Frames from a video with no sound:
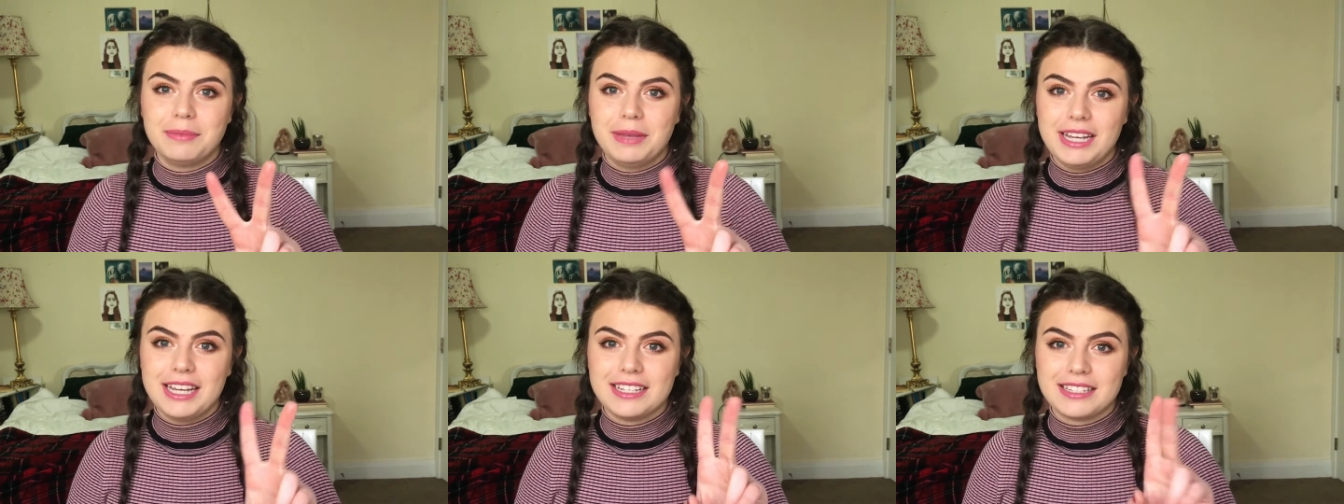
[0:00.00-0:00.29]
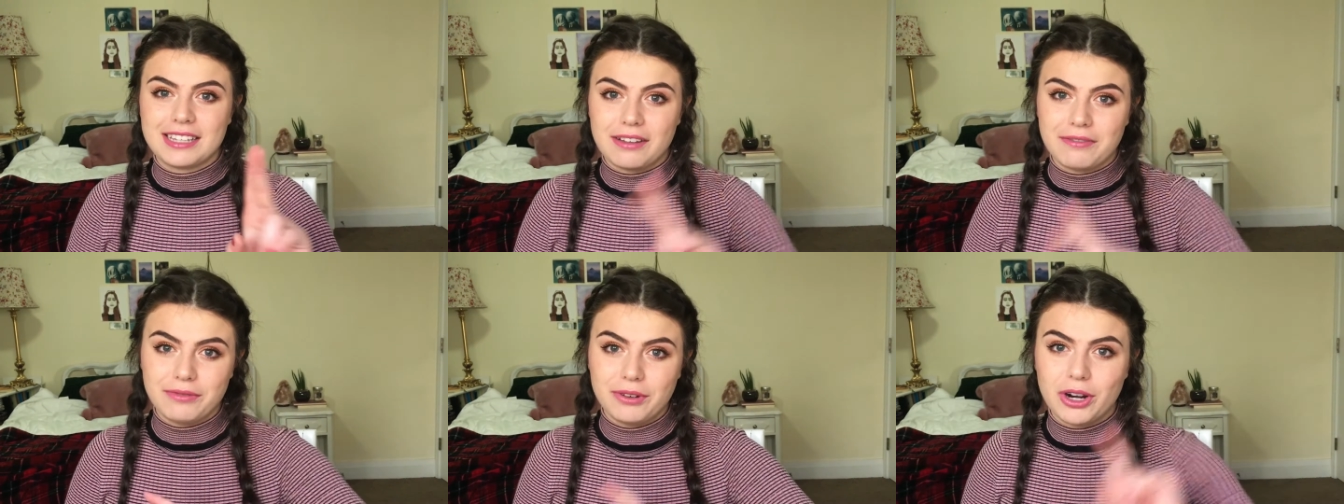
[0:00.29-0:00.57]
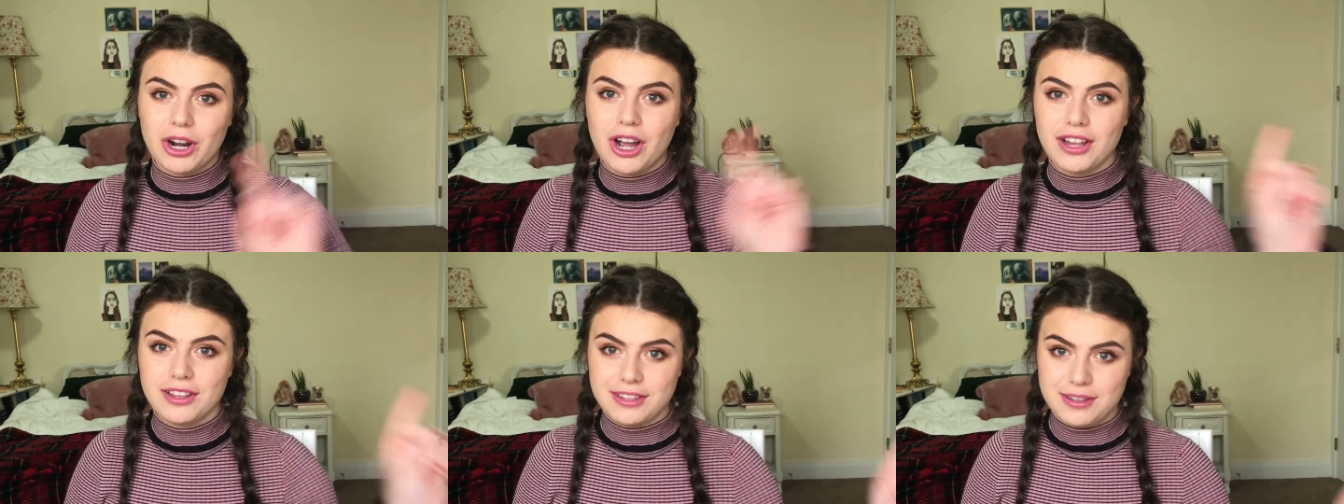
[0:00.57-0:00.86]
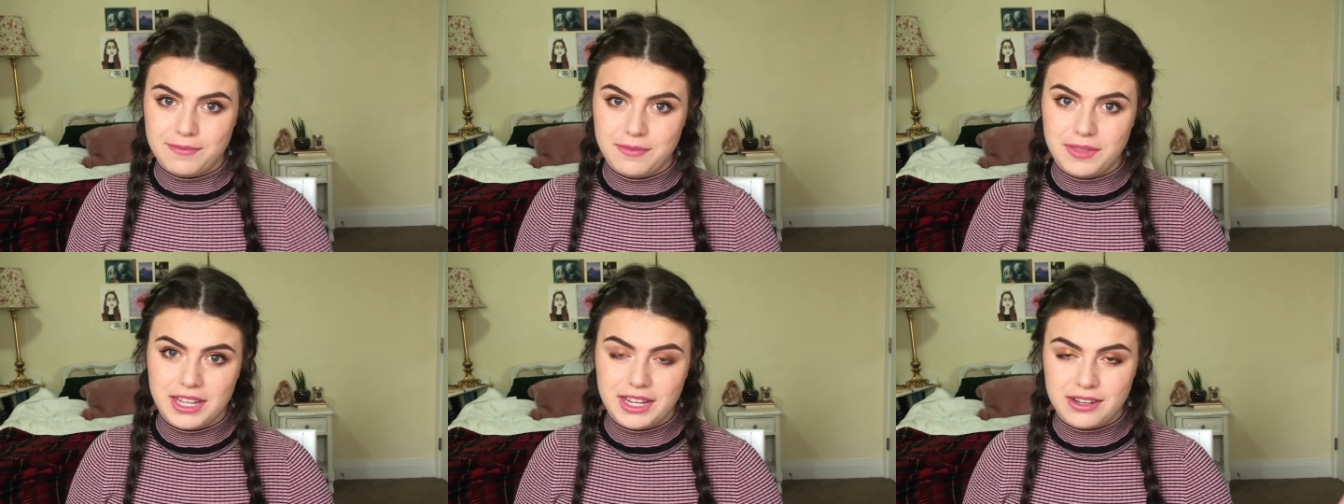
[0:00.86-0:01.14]
because I forgot
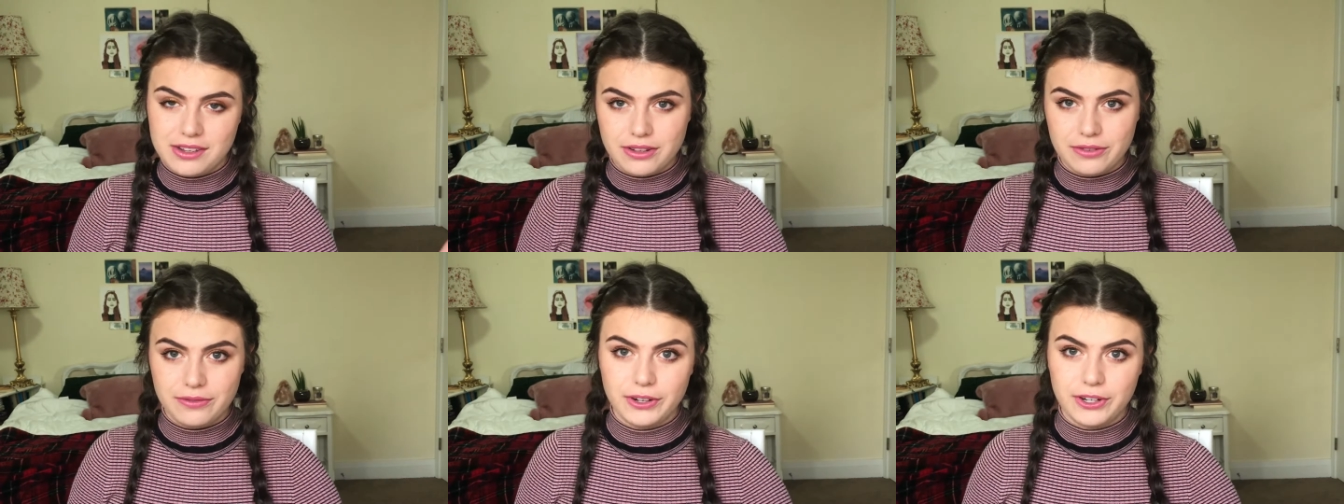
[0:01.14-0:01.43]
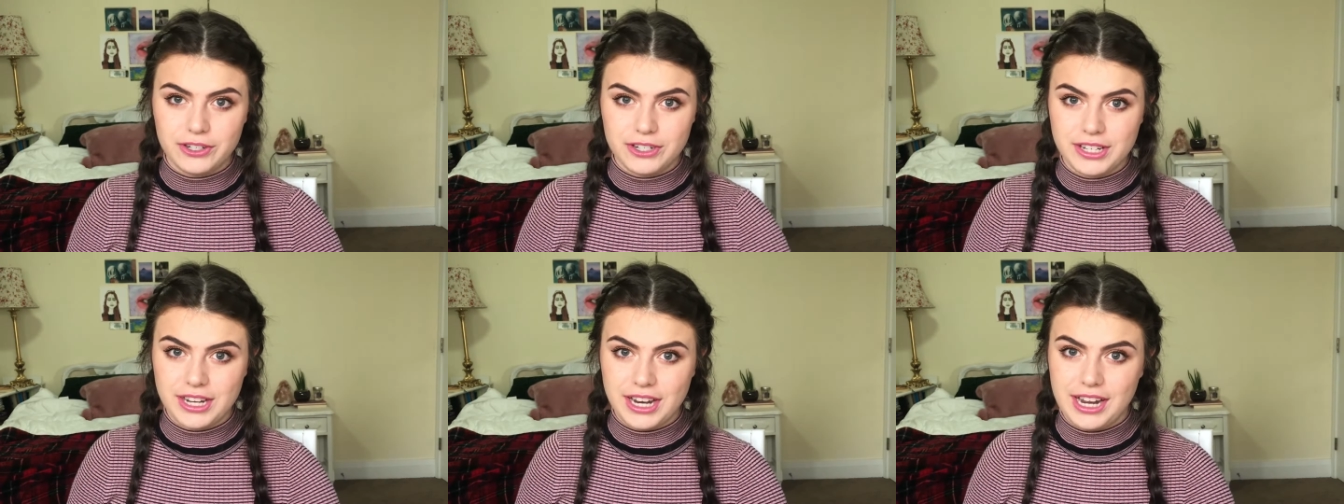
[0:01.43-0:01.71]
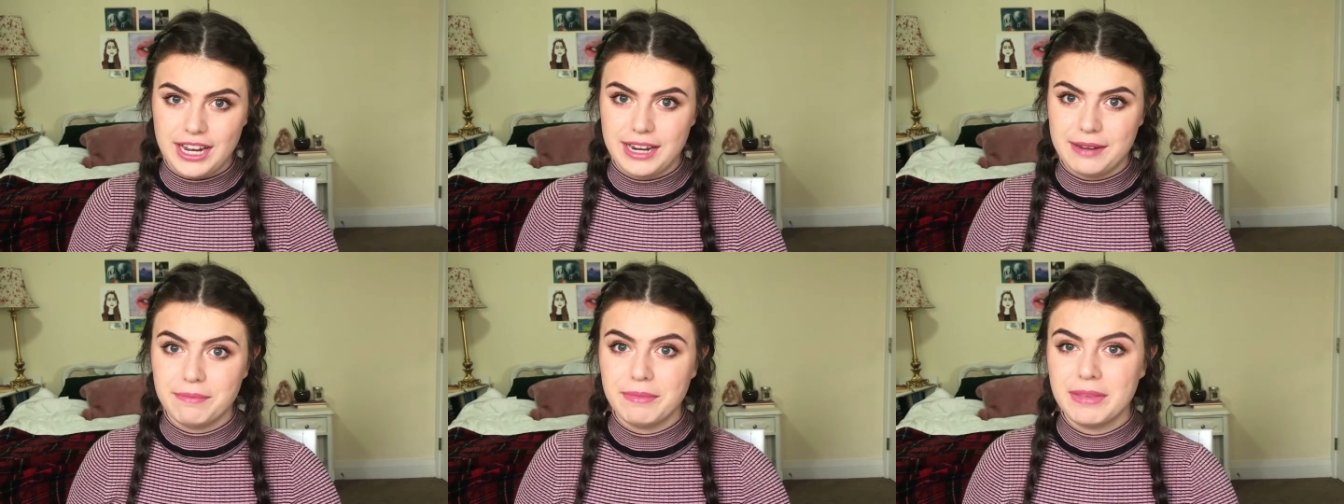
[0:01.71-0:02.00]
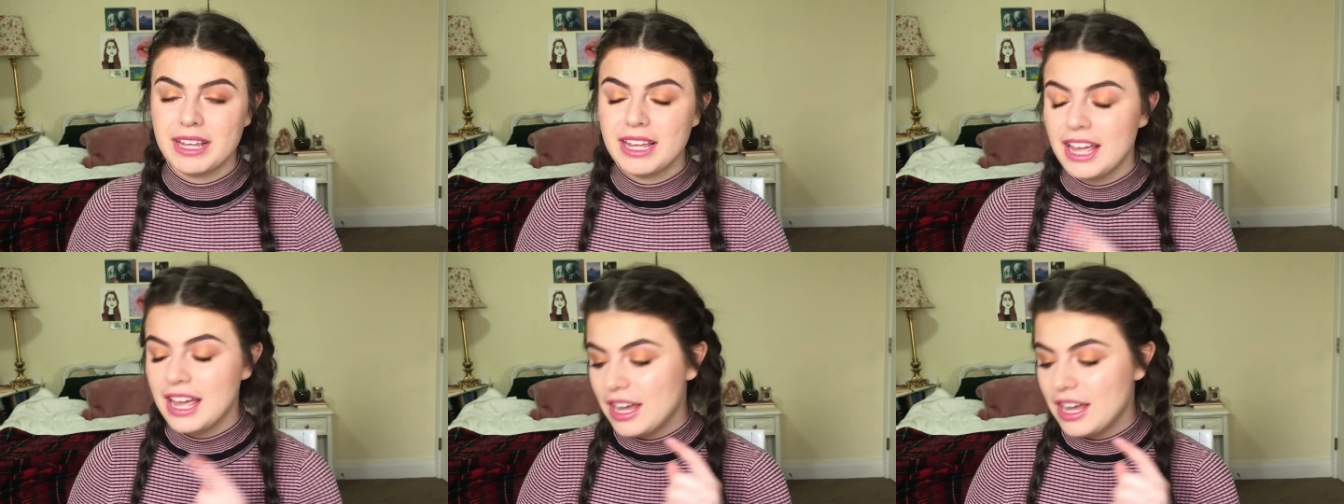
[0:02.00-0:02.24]
some things the first time.